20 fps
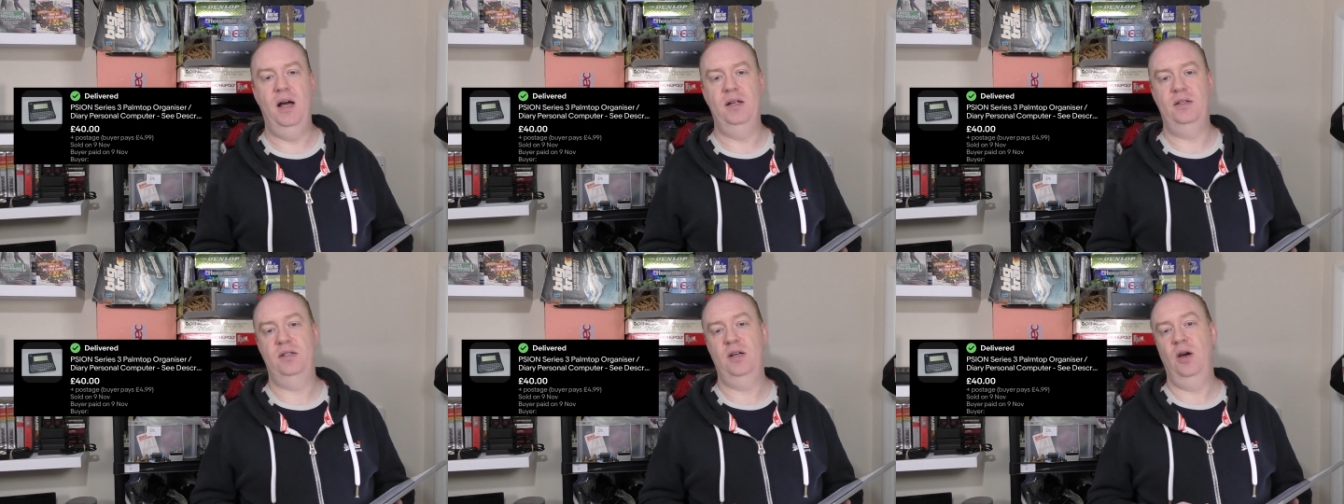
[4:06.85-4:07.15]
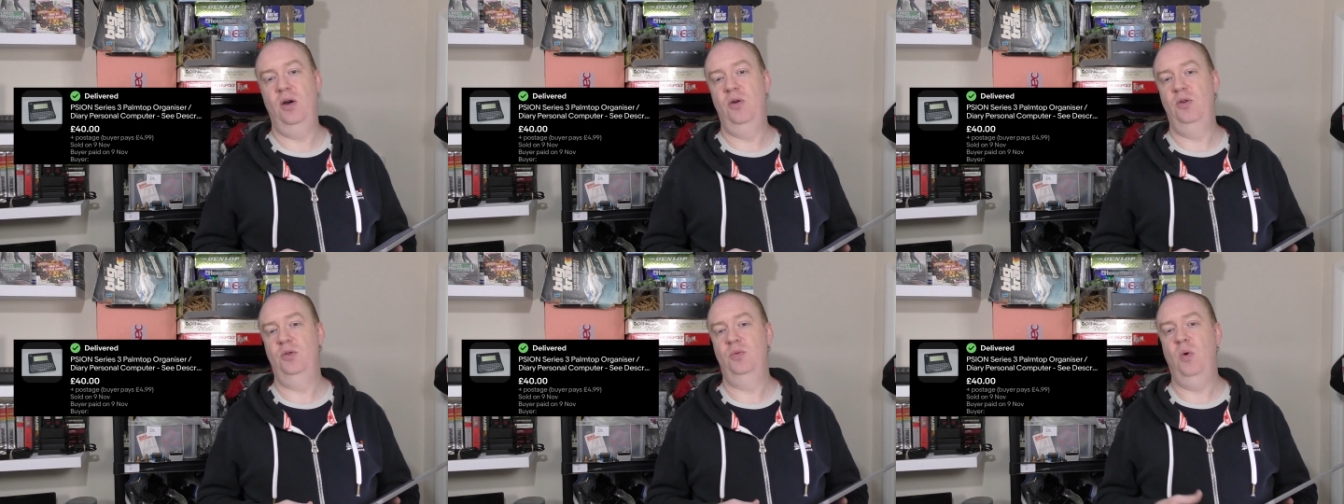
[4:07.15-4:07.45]

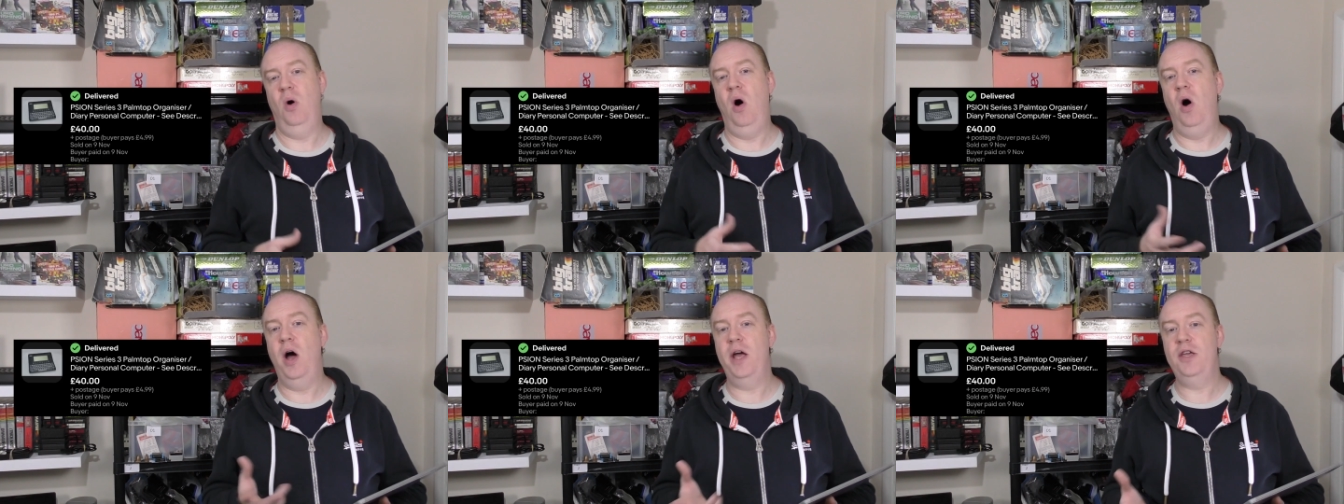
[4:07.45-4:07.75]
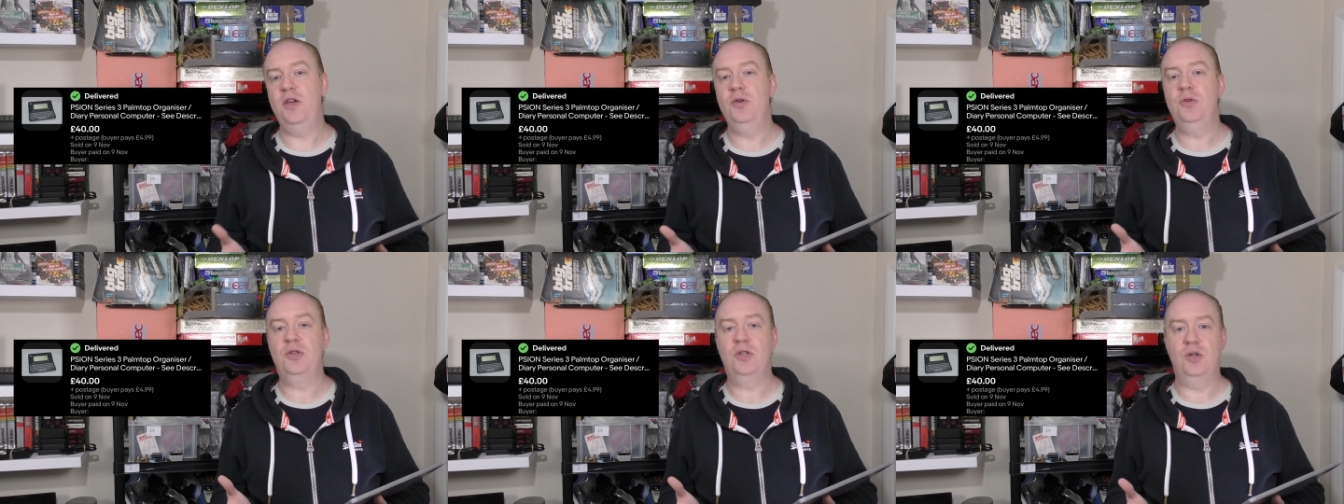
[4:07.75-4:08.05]
So it's what I
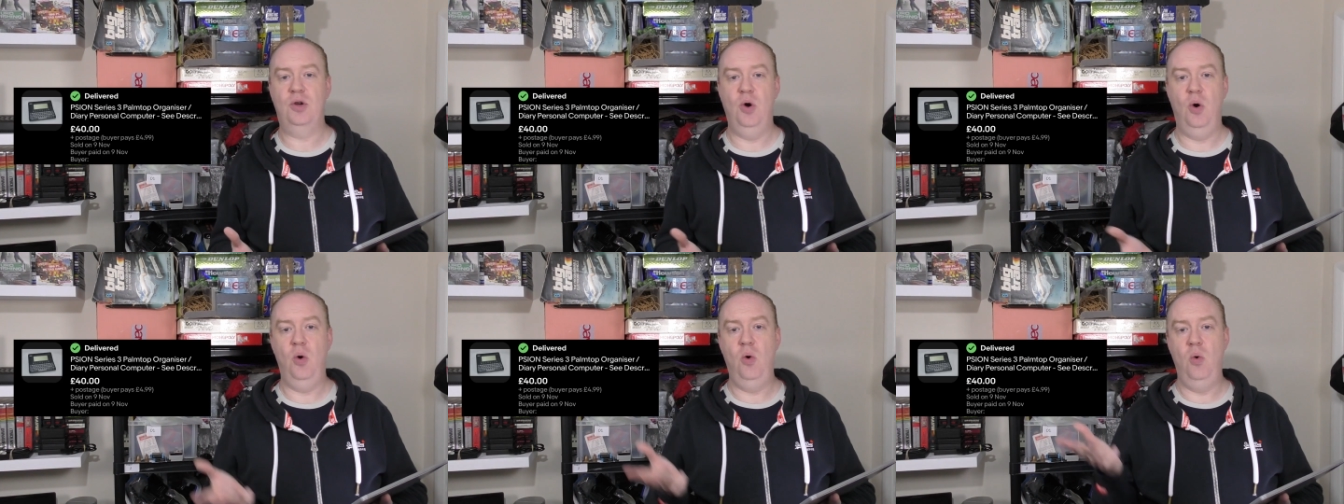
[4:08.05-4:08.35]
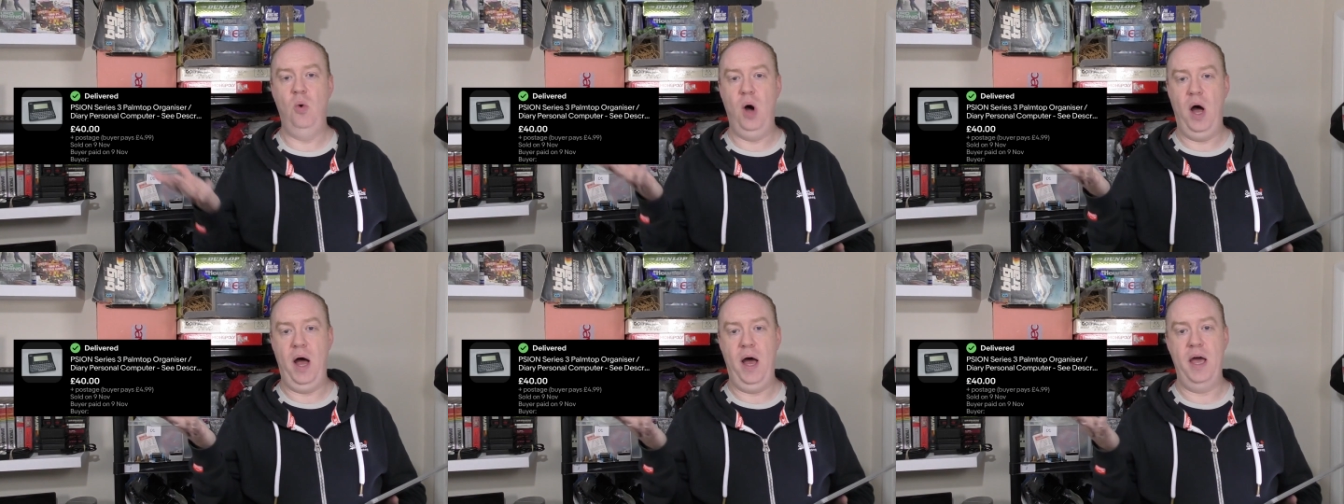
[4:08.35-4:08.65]
used to
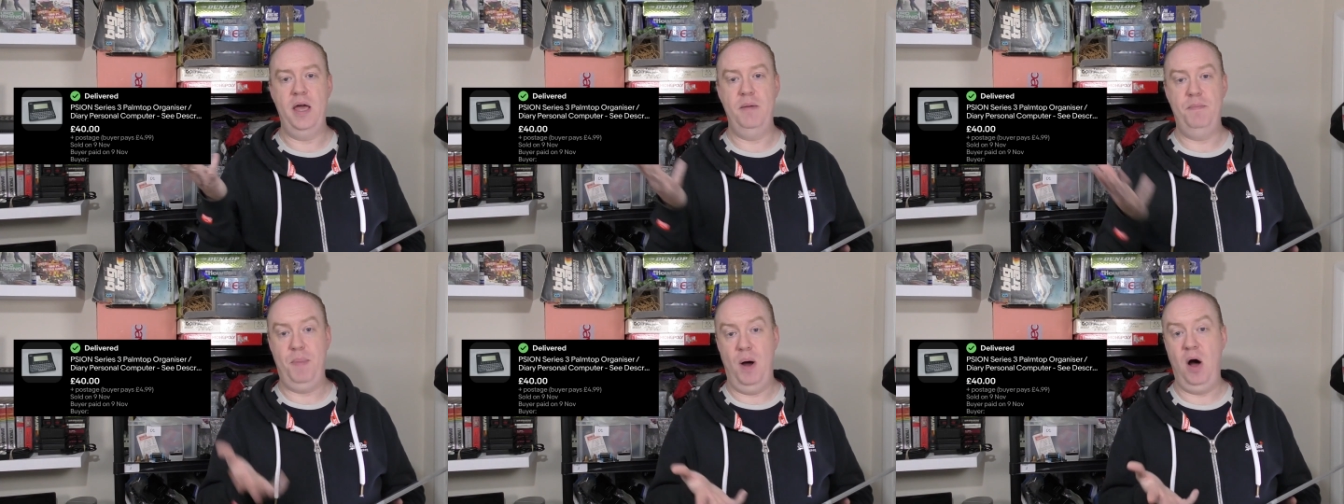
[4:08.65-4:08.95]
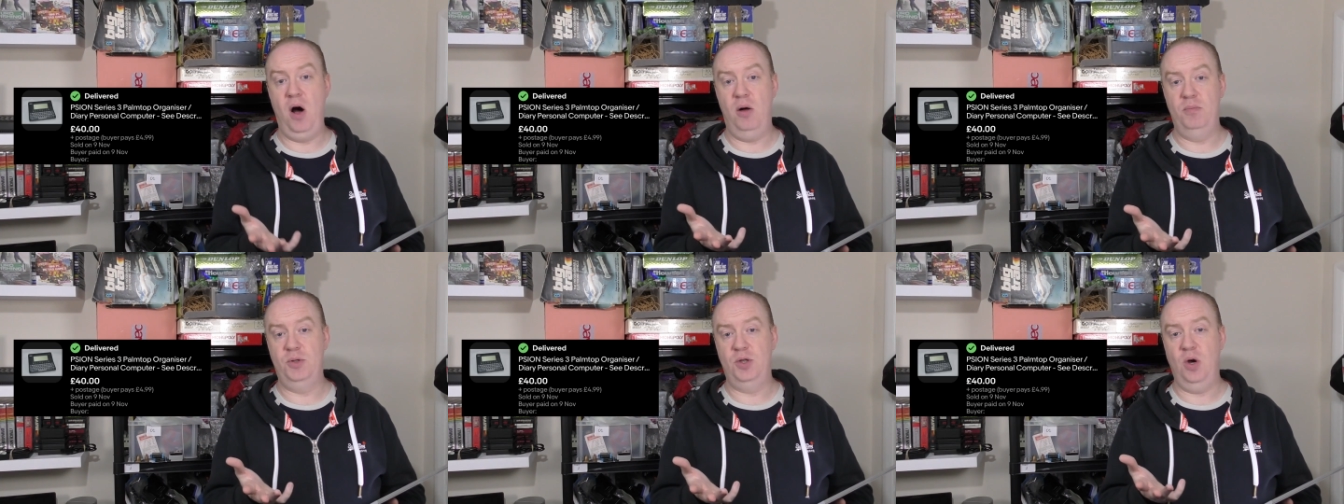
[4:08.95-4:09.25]
call a
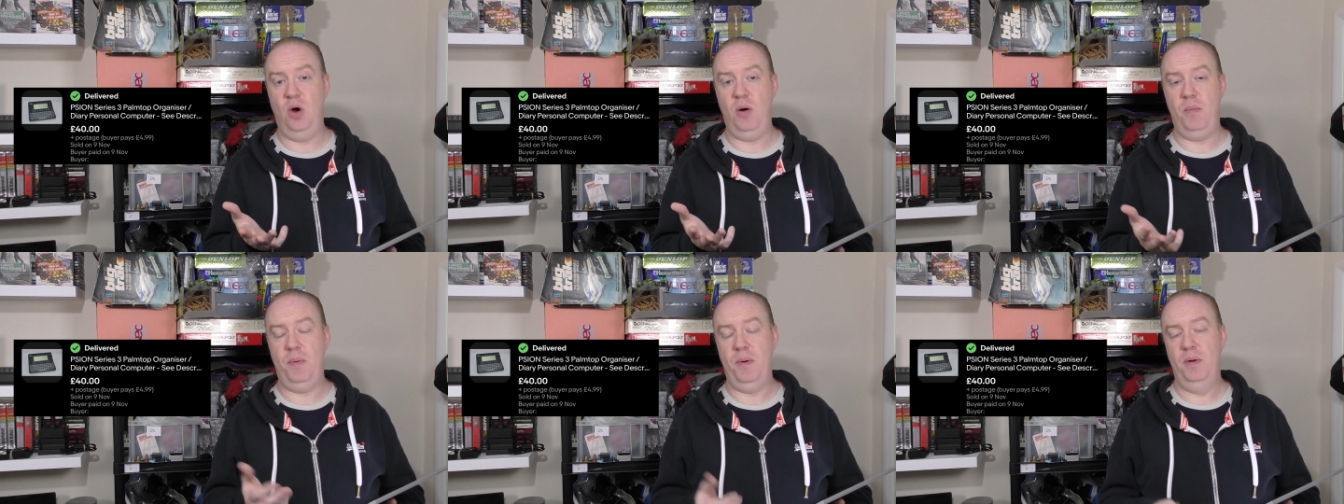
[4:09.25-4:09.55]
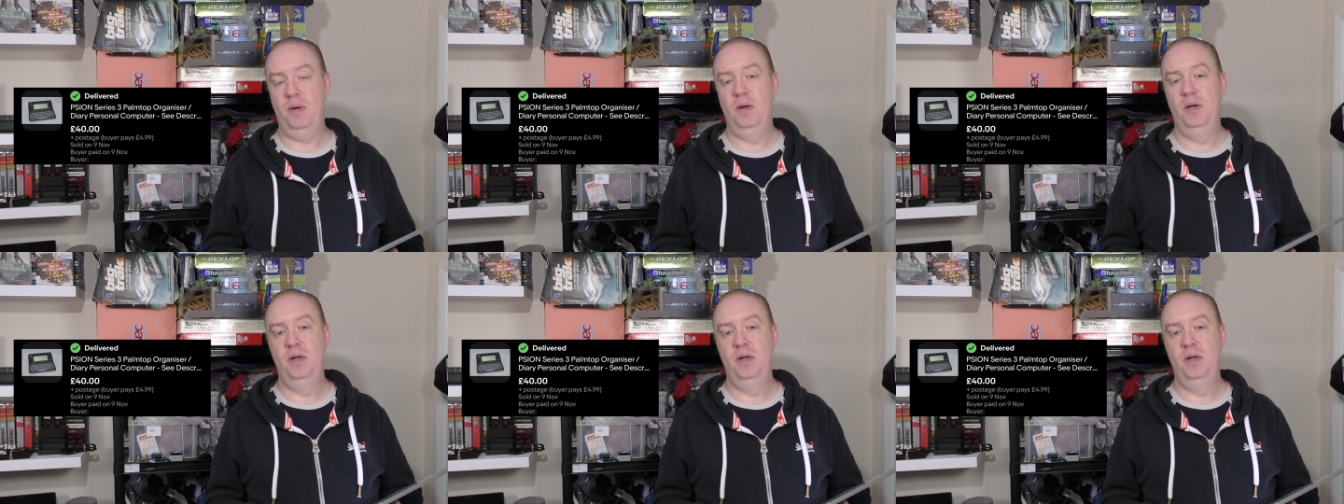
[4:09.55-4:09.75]
palm top,